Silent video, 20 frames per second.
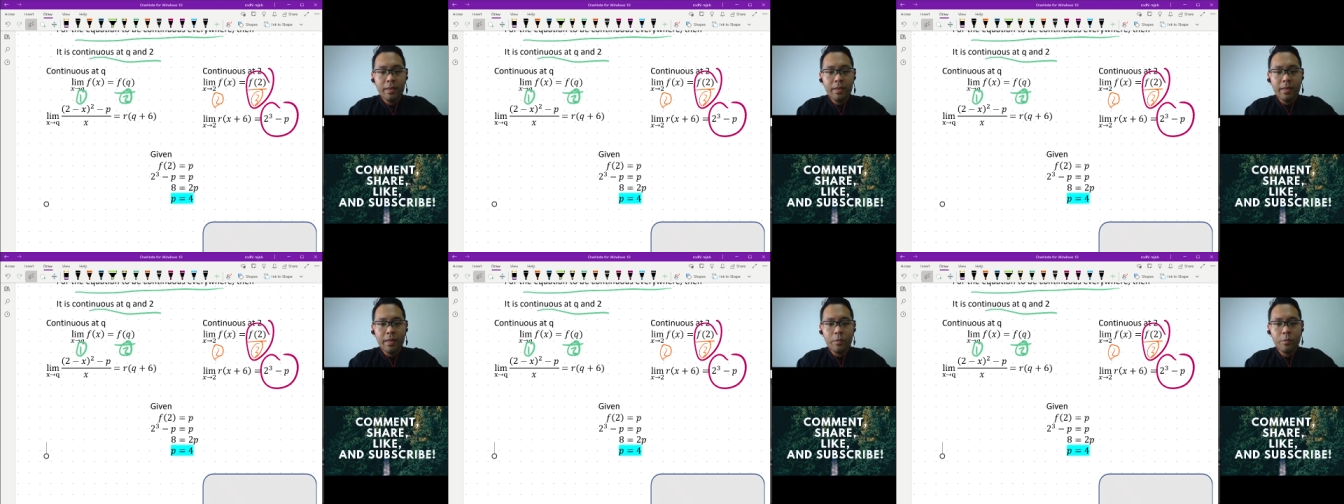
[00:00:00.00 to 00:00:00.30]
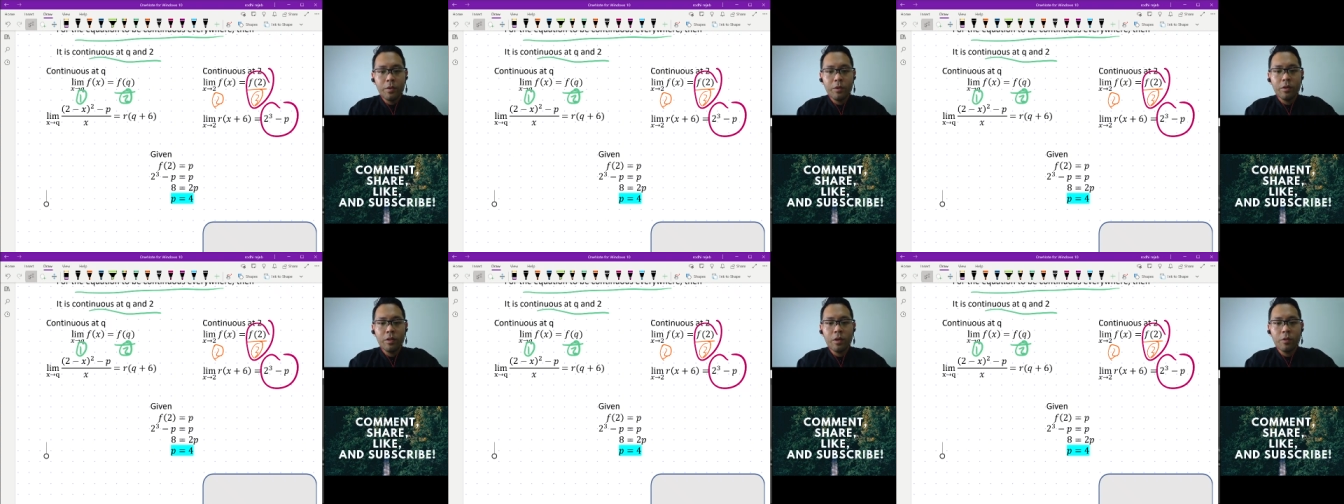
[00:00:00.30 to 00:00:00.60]
And
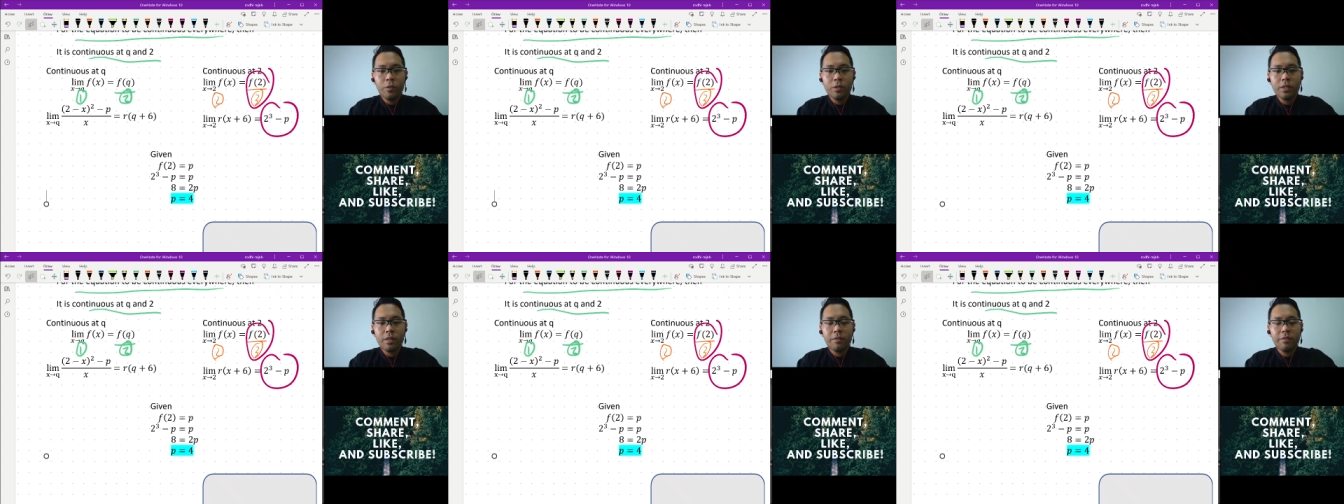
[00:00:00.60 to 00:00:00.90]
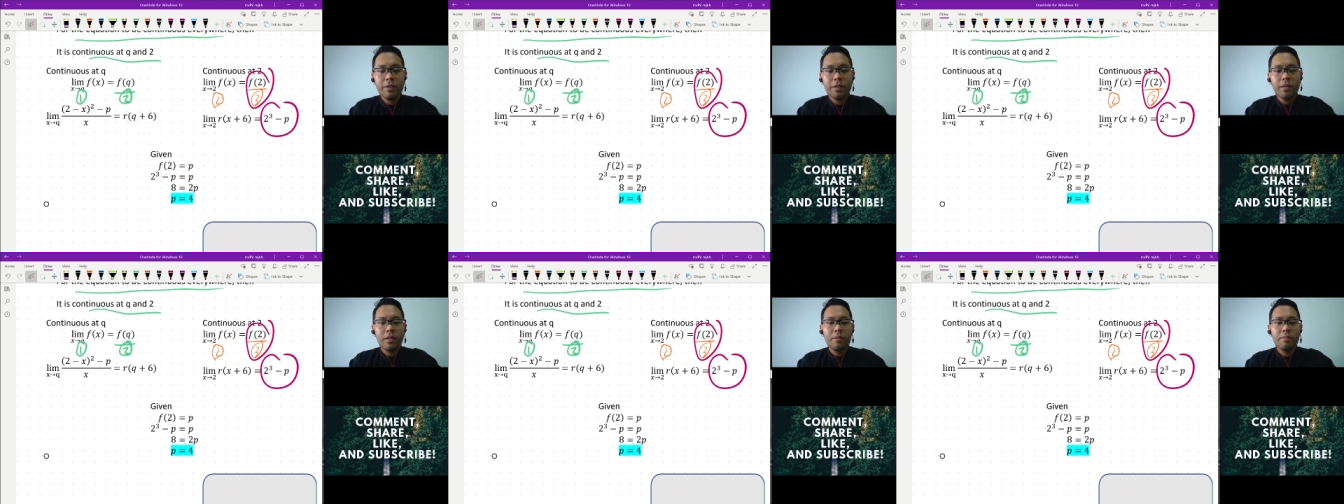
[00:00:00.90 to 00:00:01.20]
we got ourselves
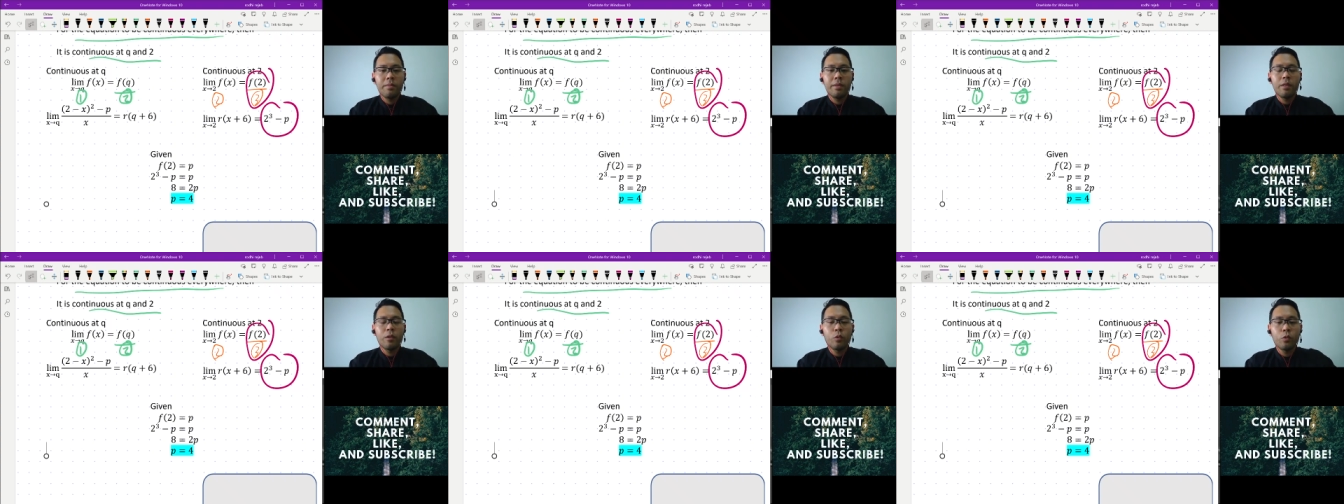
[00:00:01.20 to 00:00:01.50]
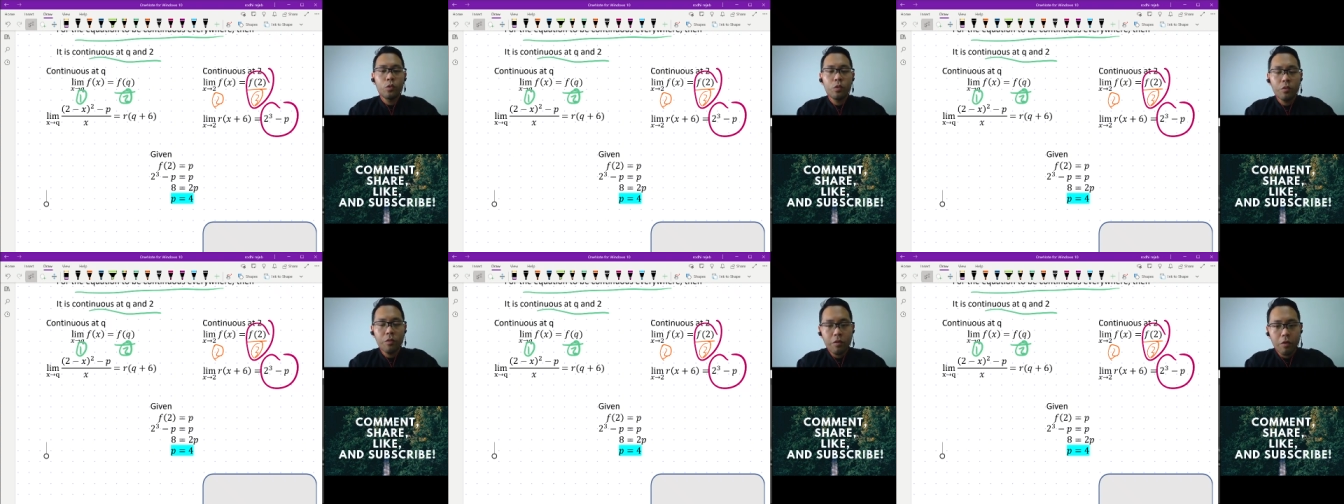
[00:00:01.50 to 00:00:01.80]
finally P
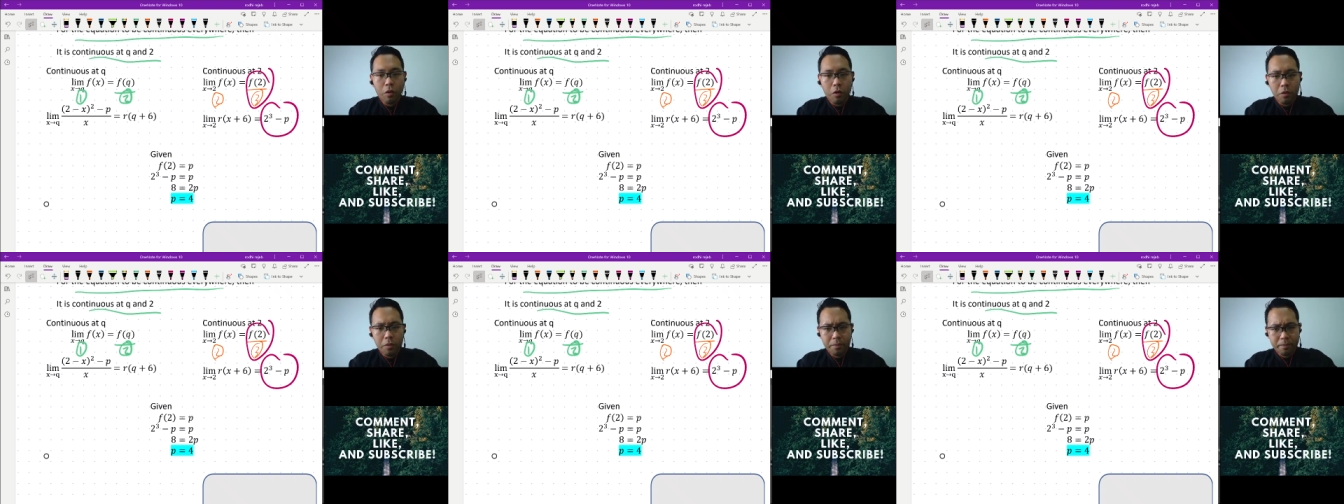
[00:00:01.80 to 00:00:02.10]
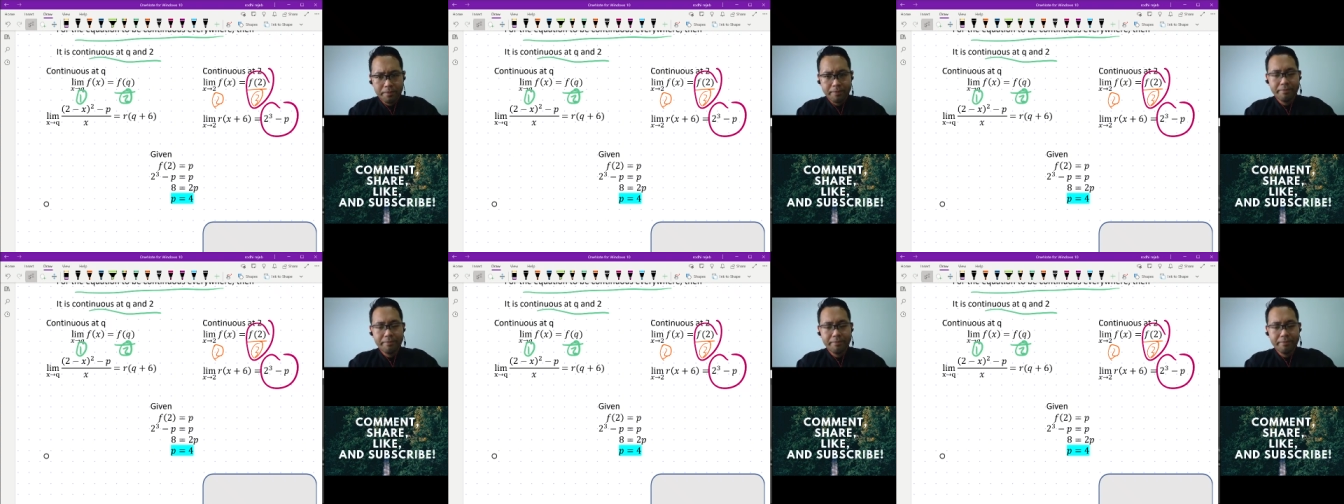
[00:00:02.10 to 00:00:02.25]
equals to 4.